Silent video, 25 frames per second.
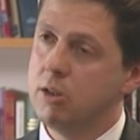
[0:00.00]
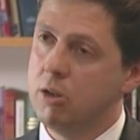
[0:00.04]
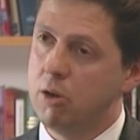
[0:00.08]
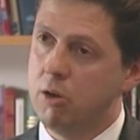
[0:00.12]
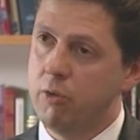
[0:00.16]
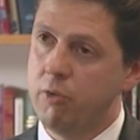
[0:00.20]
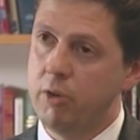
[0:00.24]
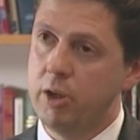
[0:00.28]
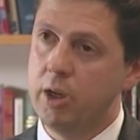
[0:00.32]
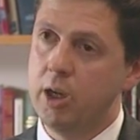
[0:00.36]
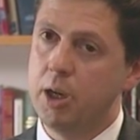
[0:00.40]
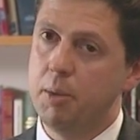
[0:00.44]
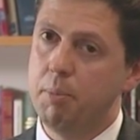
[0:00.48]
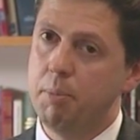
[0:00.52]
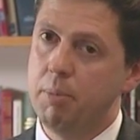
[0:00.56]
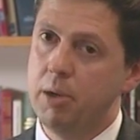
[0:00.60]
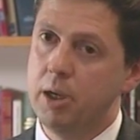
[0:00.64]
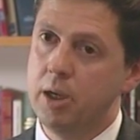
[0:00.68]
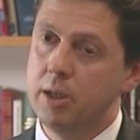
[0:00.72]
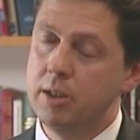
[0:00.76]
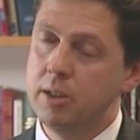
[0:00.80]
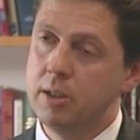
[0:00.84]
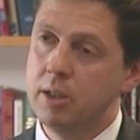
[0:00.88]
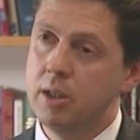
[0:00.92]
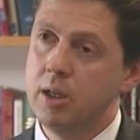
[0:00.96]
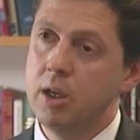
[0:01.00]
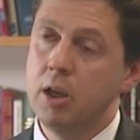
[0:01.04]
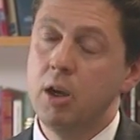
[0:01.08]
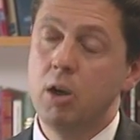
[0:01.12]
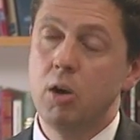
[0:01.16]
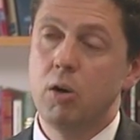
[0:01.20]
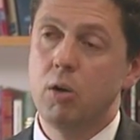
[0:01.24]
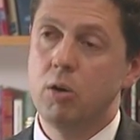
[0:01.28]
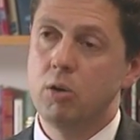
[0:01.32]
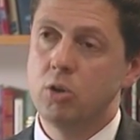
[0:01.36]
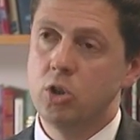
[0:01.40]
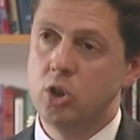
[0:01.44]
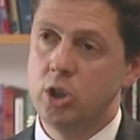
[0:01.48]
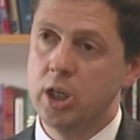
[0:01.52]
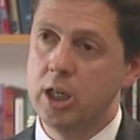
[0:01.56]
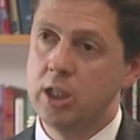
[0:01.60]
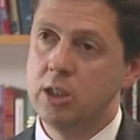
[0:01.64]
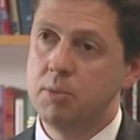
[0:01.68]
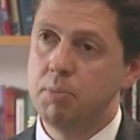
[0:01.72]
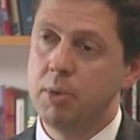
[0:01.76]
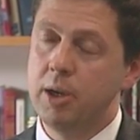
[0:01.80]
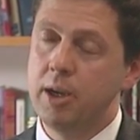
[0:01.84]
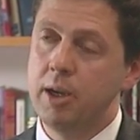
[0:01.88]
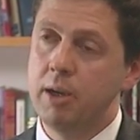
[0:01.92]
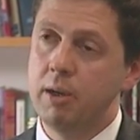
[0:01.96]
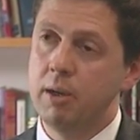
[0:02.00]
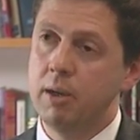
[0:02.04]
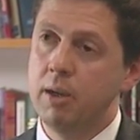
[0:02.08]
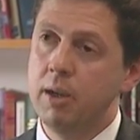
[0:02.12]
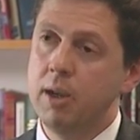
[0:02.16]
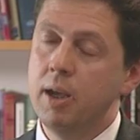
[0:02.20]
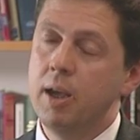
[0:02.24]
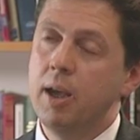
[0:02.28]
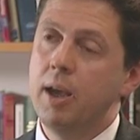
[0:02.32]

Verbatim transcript: coughing up blood, or chest pain.